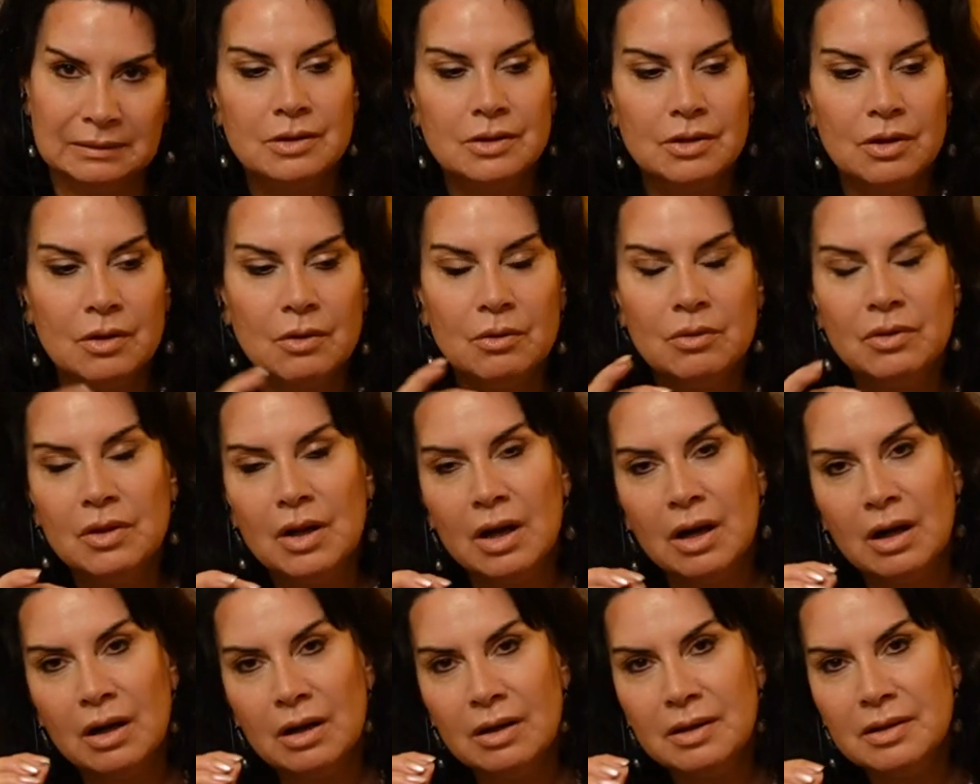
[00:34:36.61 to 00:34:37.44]
So
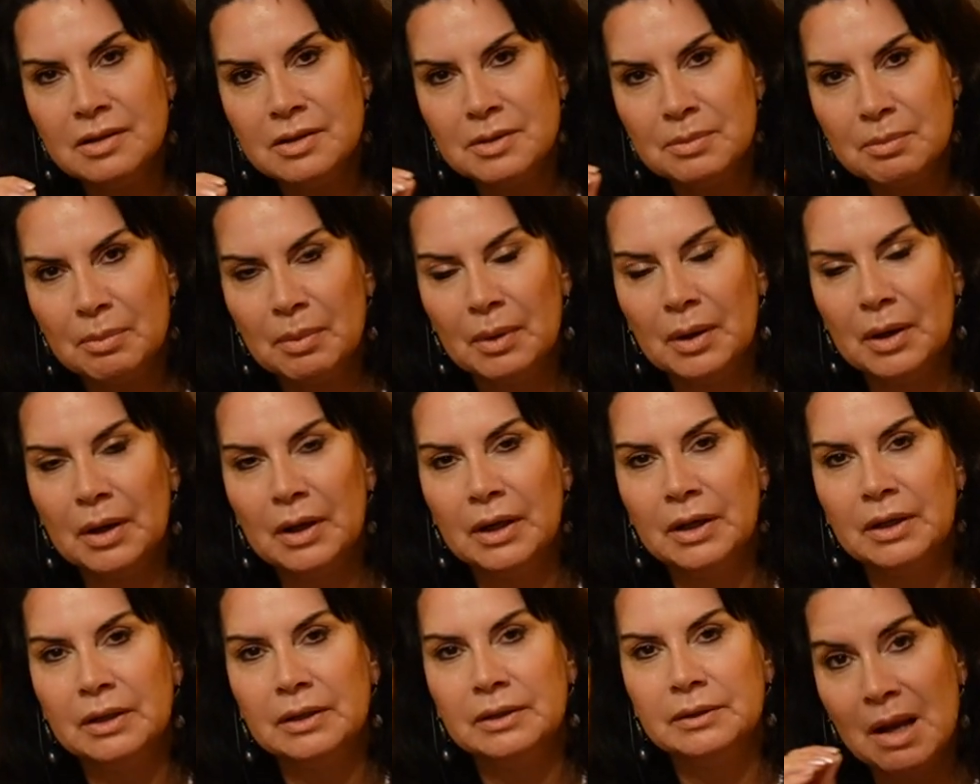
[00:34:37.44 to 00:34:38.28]
the hardest
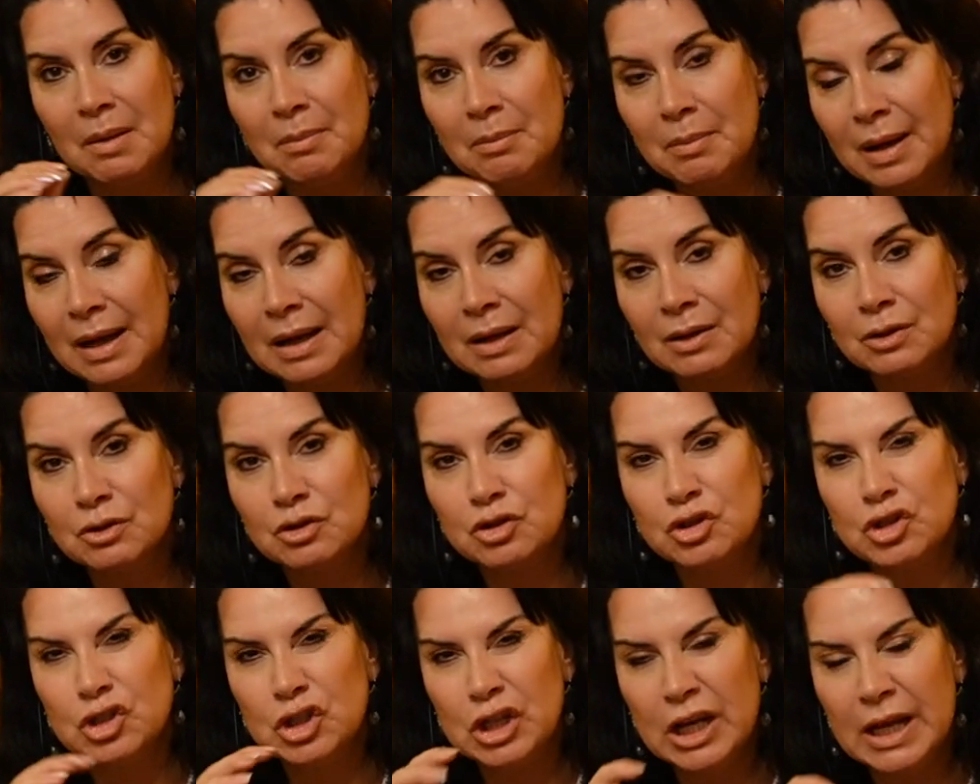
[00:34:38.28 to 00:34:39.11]
part
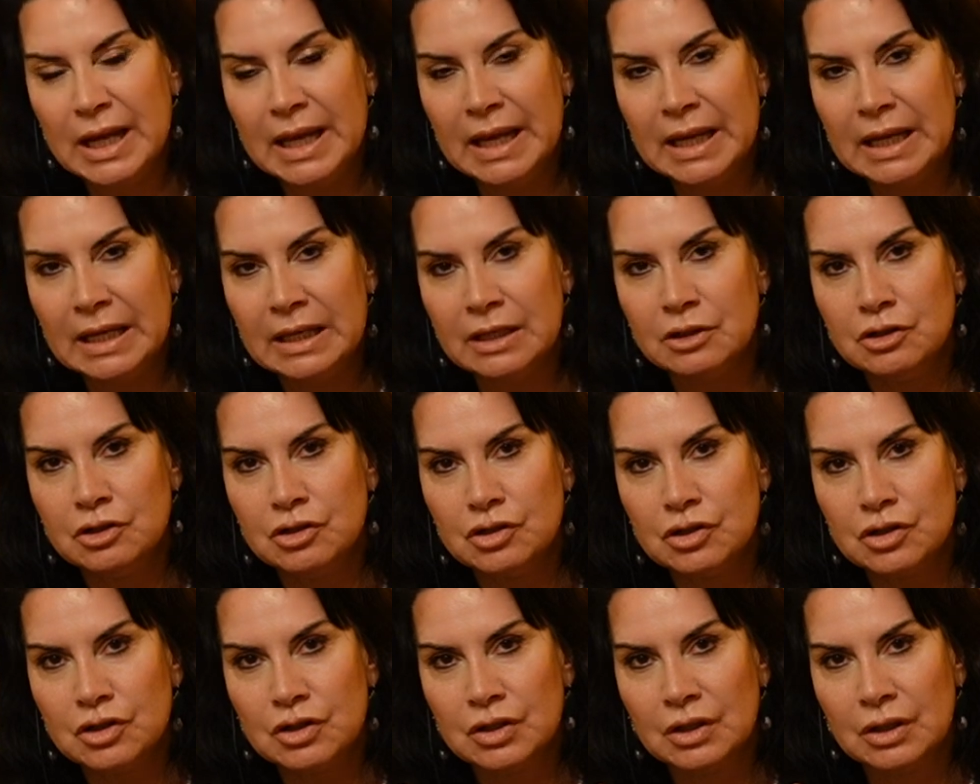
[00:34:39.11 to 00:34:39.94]
about
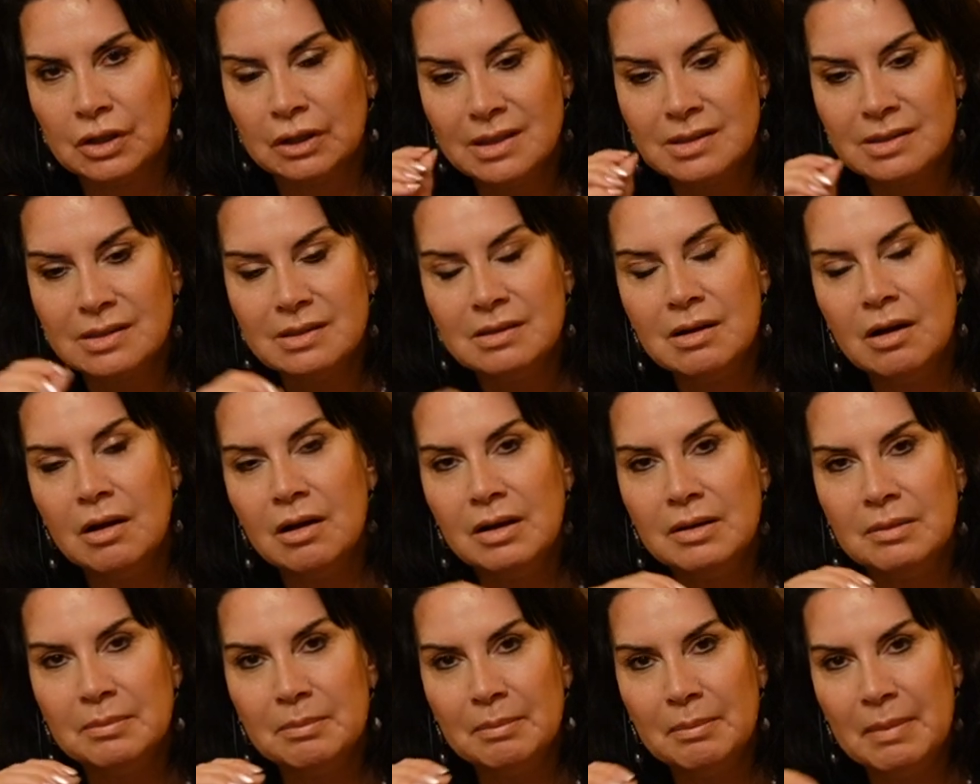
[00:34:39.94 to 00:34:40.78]
change is
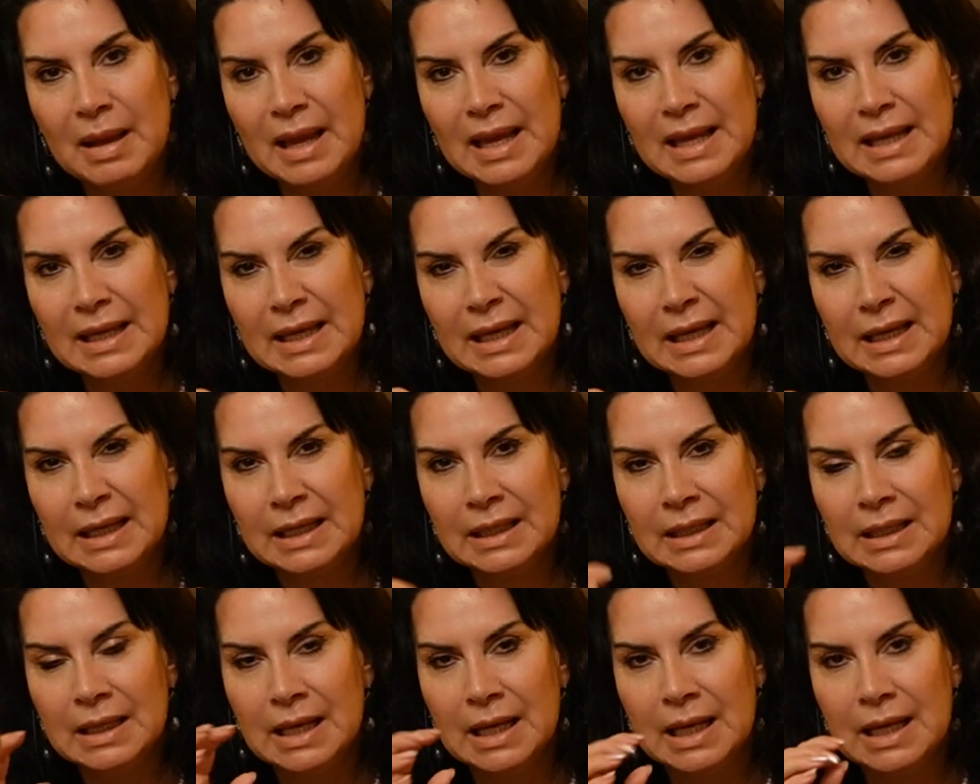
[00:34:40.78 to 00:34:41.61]
not
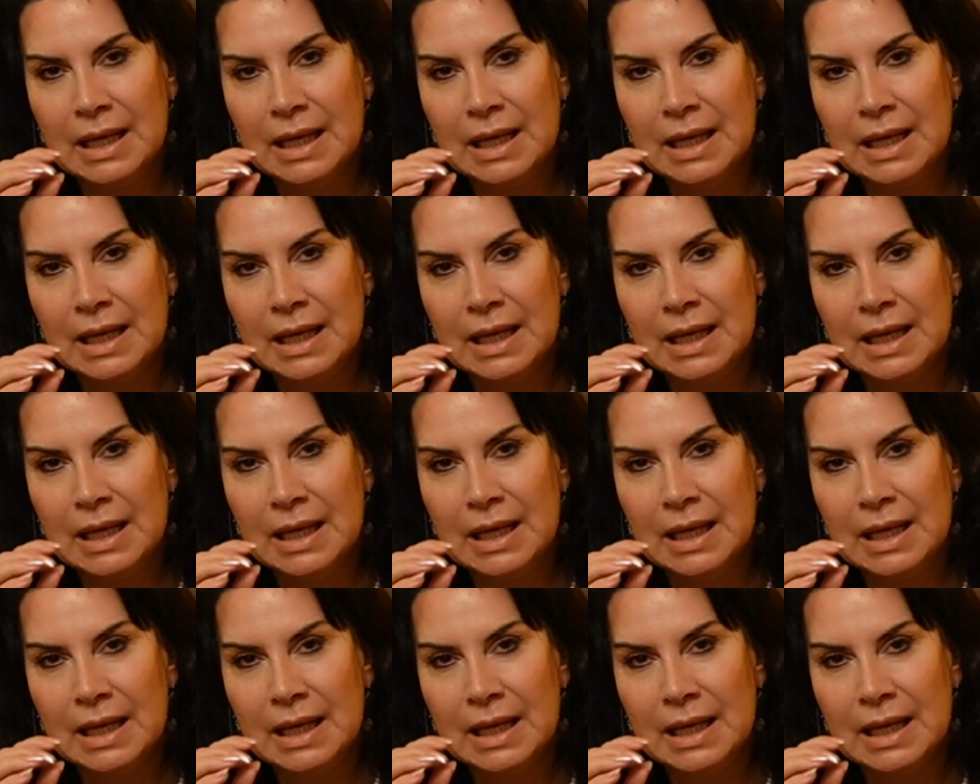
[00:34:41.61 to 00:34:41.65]
making